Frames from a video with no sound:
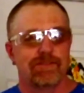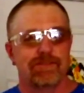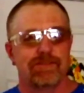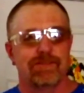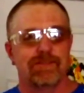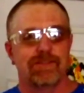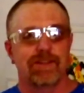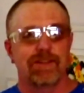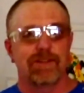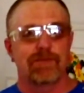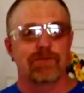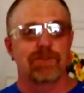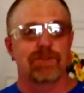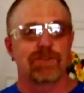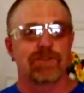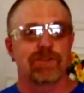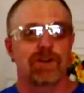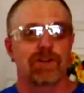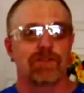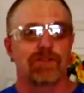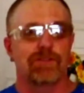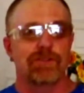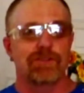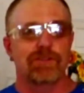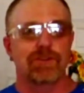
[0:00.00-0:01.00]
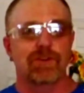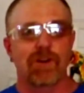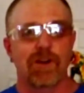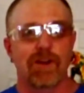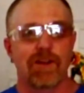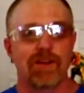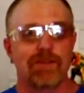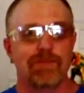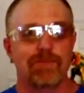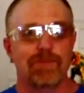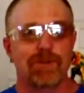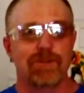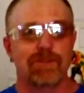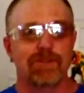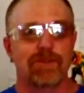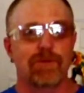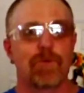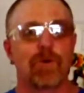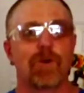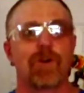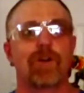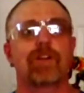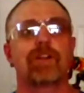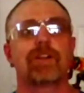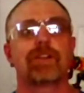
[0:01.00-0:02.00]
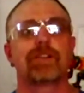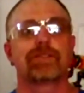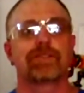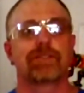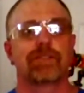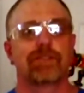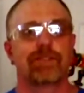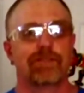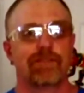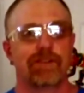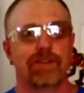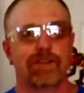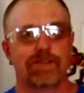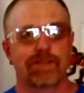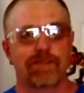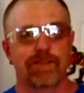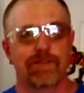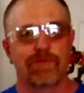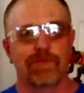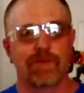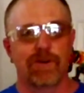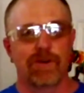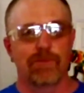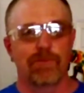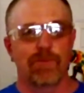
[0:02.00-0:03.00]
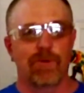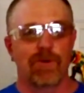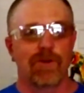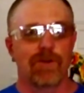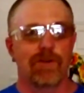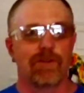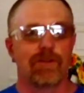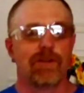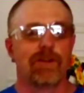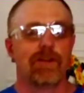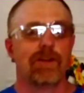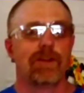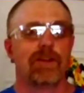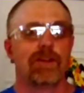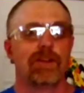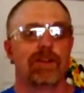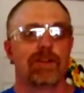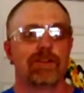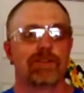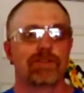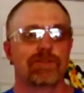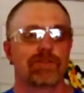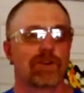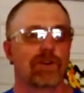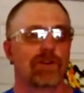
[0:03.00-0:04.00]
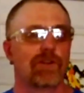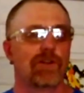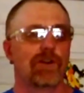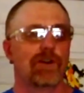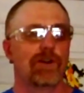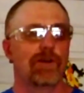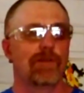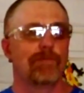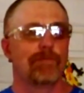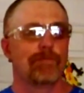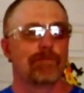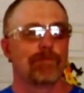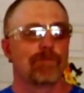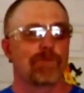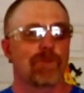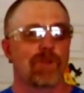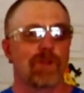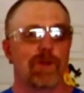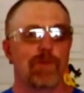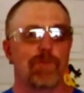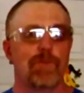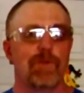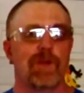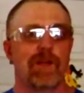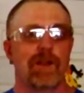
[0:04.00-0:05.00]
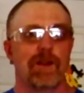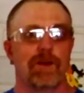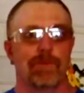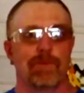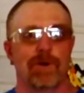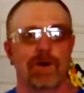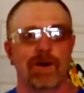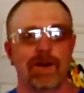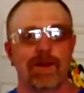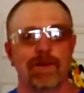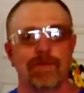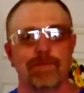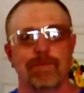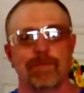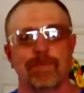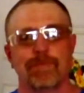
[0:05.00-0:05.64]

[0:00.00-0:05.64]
The end result is great, but the work is the fun part. So keep that in mind.